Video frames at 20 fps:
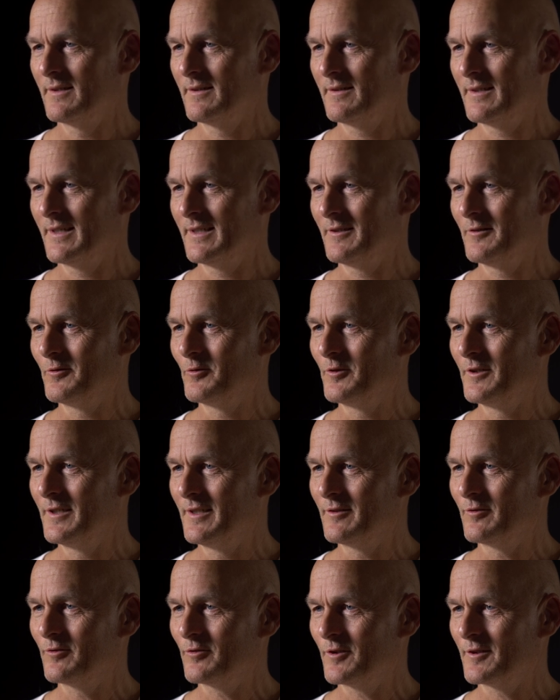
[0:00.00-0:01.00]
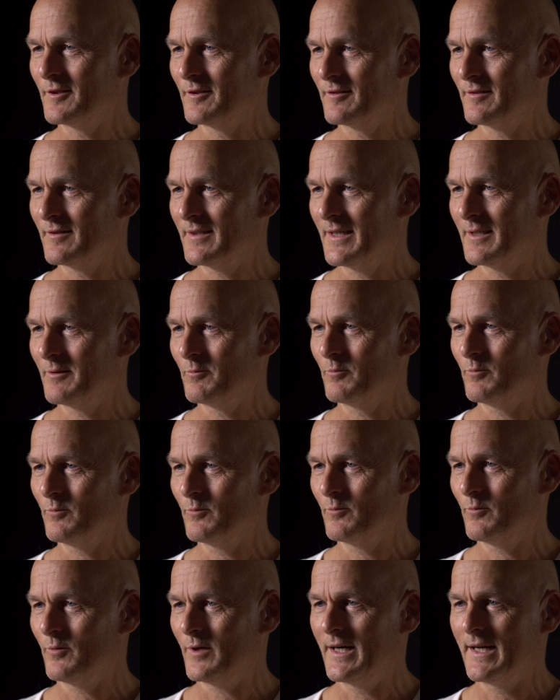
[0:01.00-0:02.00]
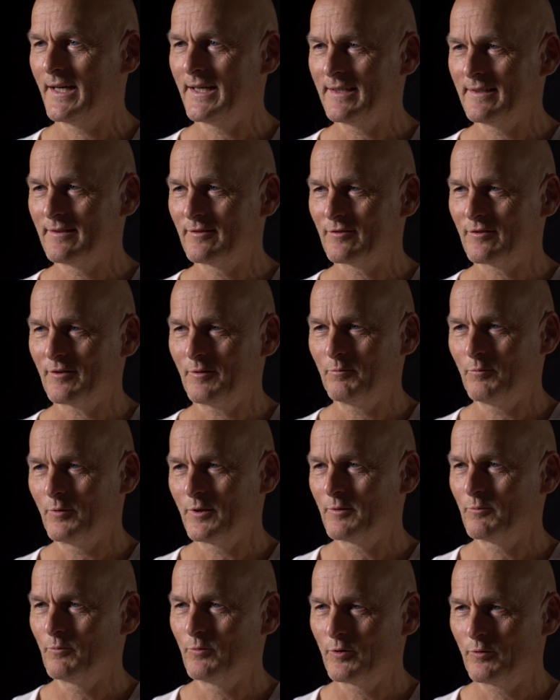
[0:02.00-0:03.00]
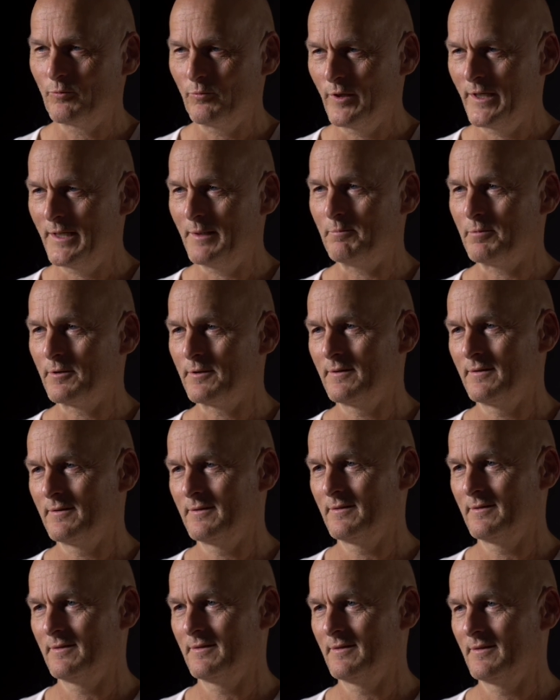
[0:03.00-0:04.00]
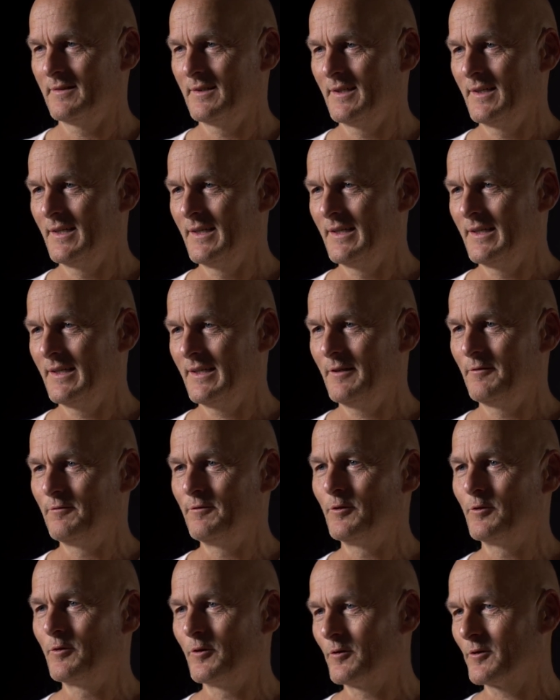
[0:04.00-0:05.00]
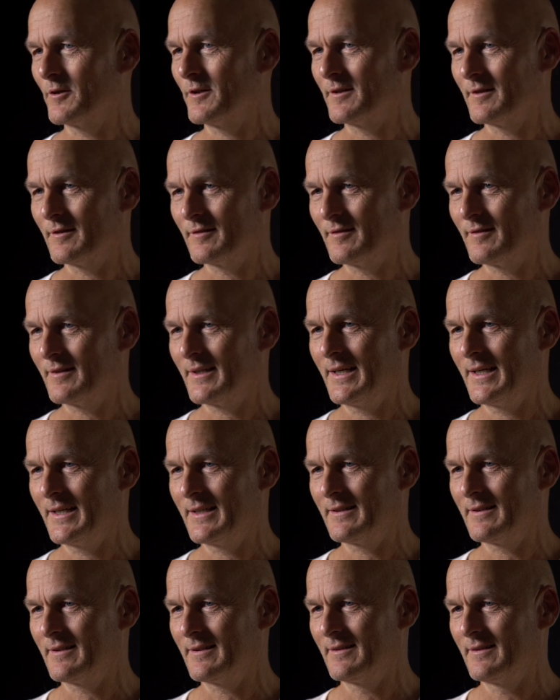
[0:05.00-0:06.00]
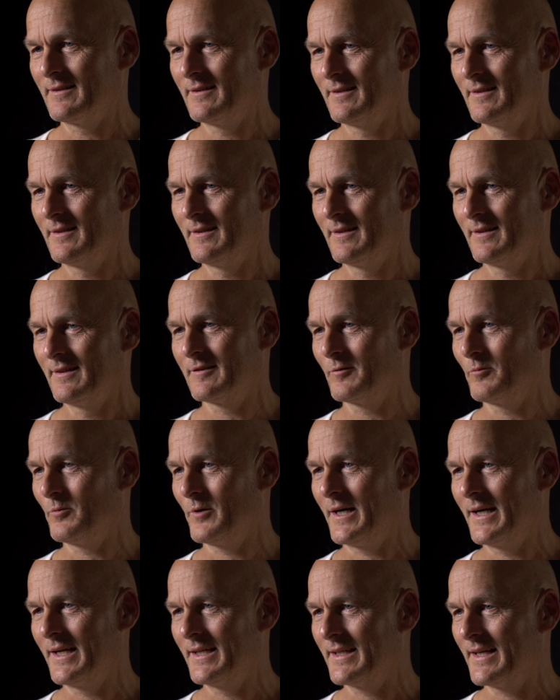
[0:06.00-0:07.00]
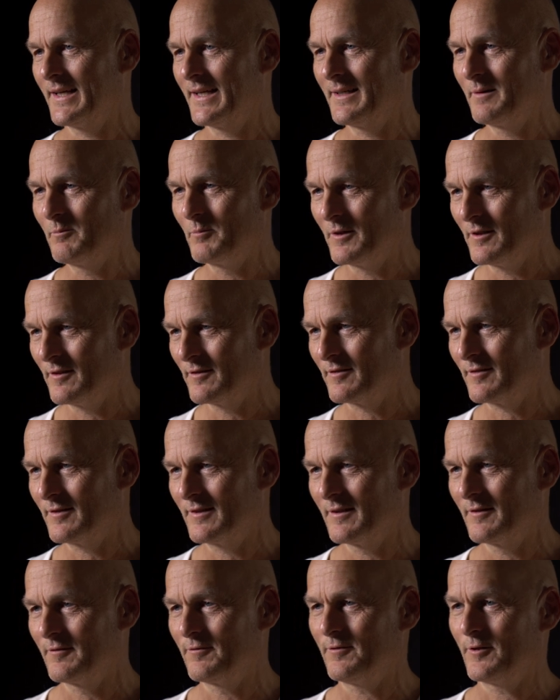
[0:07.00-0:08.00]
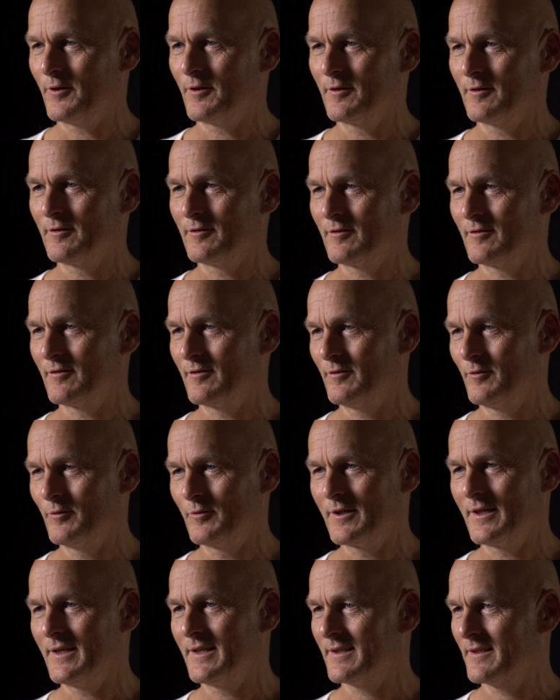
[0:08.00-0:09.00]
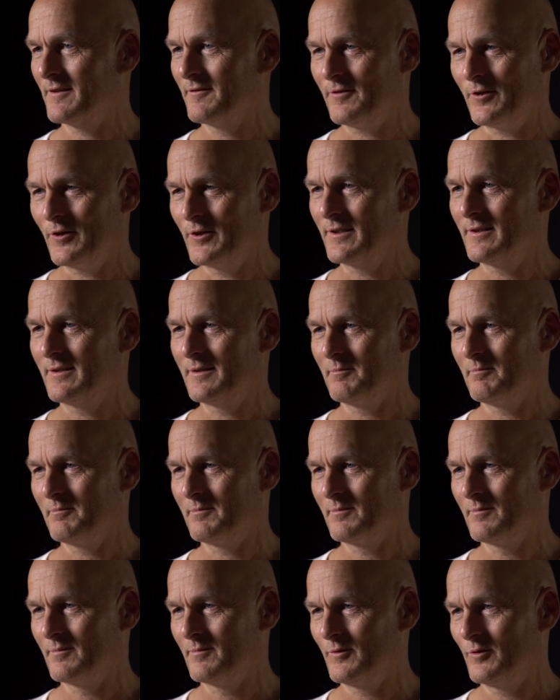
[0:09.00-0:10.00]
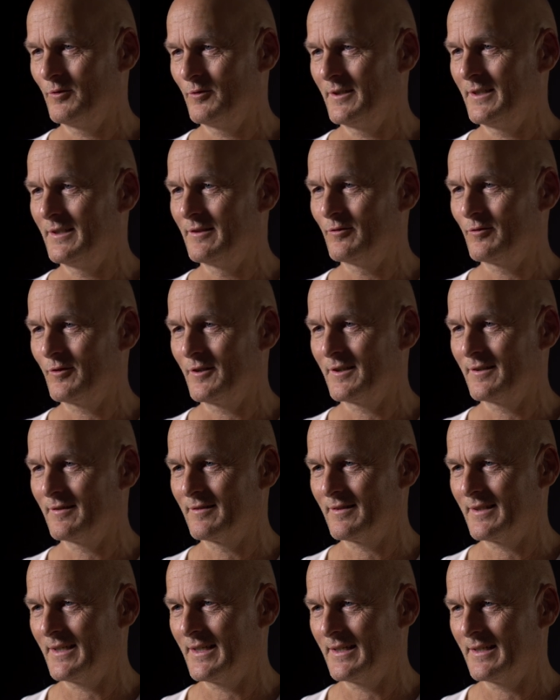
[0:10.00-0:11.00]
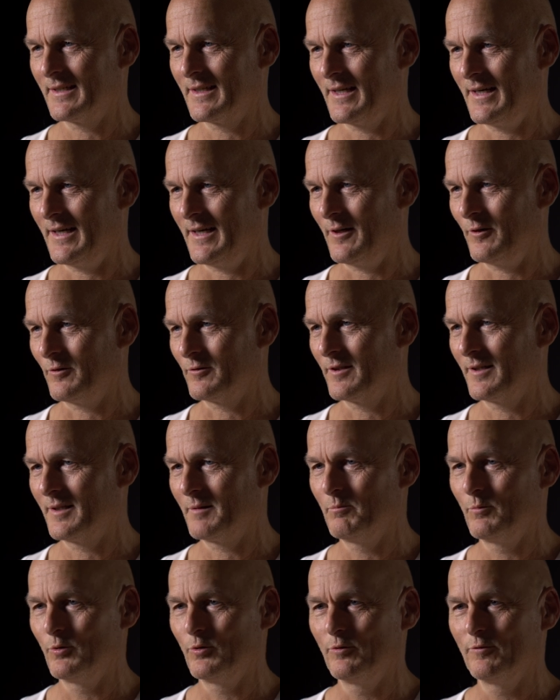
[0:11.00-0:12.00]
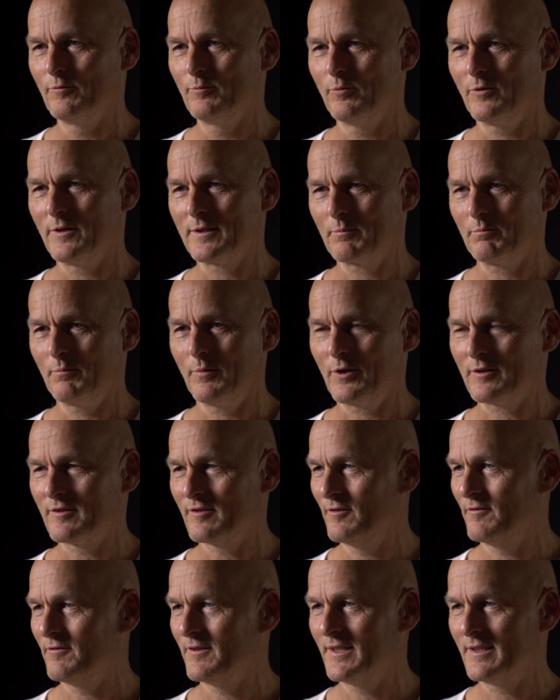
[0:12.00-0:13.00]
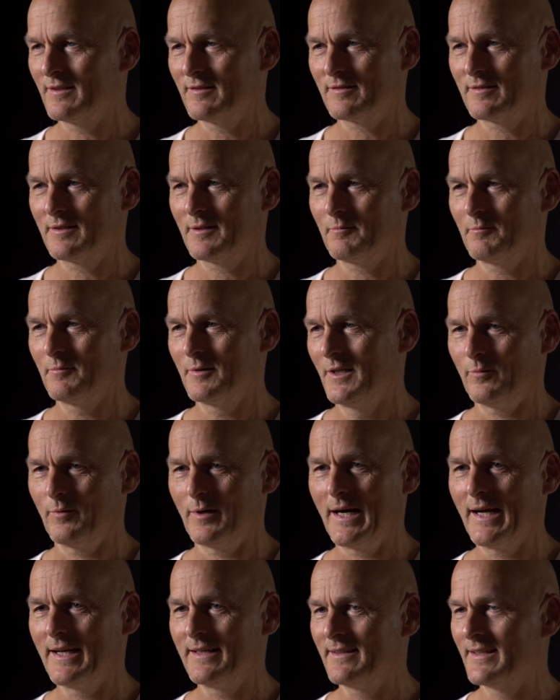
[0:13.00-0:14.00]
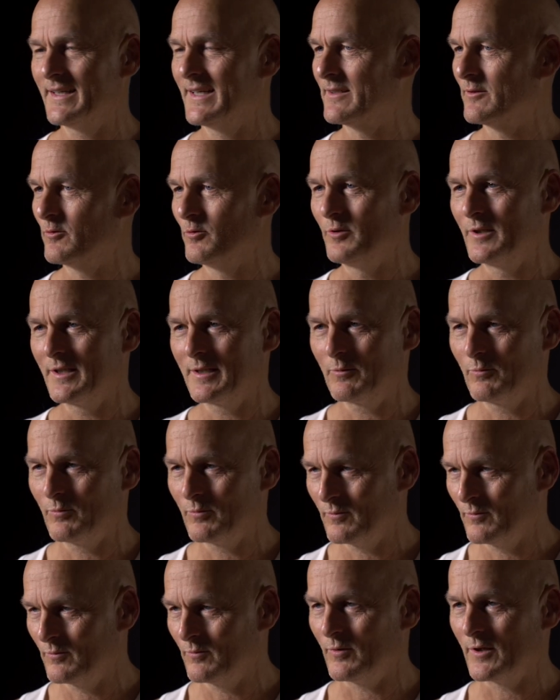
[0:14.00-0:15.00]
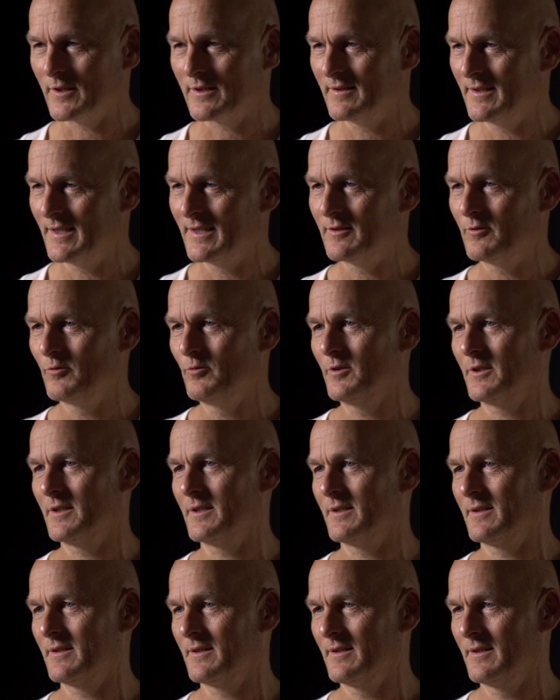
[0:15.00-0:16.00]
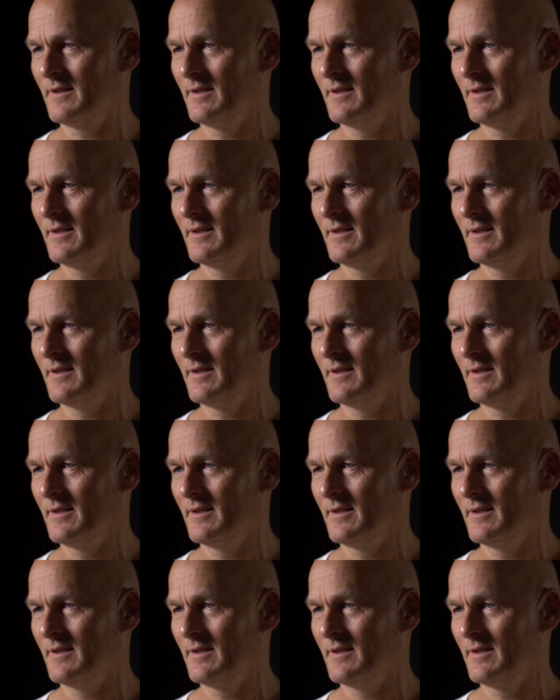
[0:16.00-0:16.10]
then you need to understand why someone would rape. If you don't understand the wild animals in the forest, you can't avoid them. You need to understand how they move, what motivates them, why they're doing what they're doing.